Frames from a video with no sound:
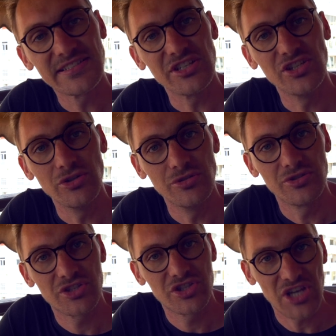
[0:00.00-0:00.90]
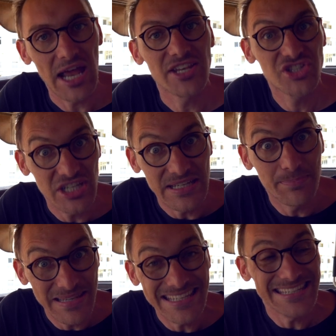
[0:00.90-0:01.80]
to use
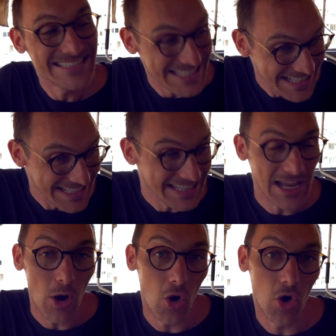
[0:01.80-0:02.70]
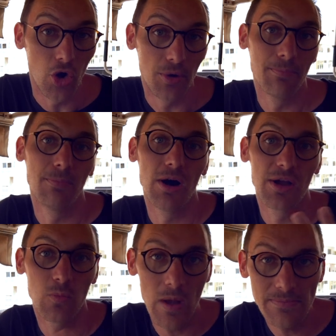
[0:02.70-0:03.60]
ChatGPT on
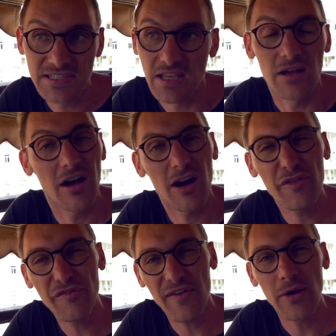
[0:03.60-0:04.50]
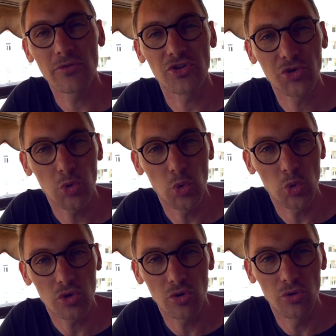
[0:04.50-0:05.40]
my website, I found a
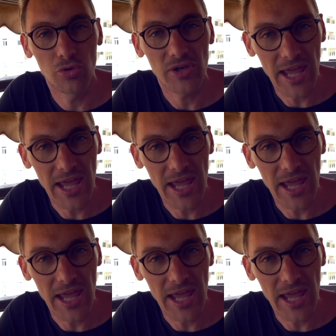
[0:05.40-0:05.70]
tool called